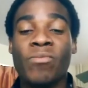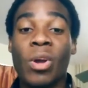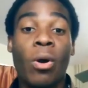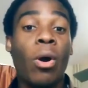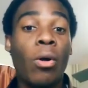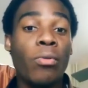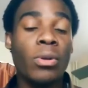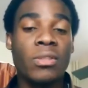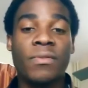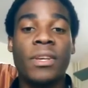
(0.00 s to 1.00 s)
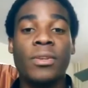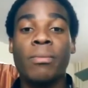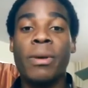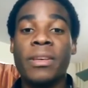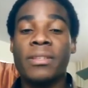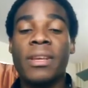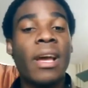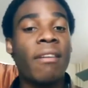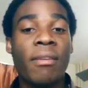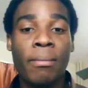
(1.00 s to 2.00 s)
all those things you may say
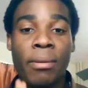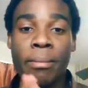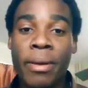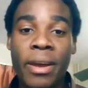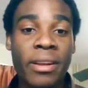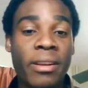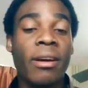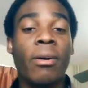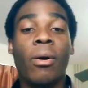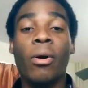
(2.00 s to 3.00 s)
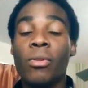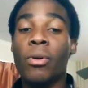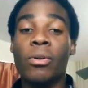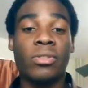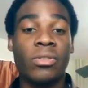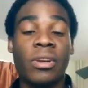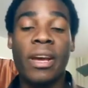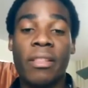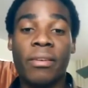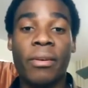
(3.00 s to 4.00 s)
I've implemented all
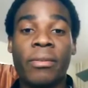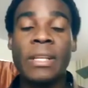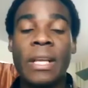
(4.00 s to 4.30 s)
together,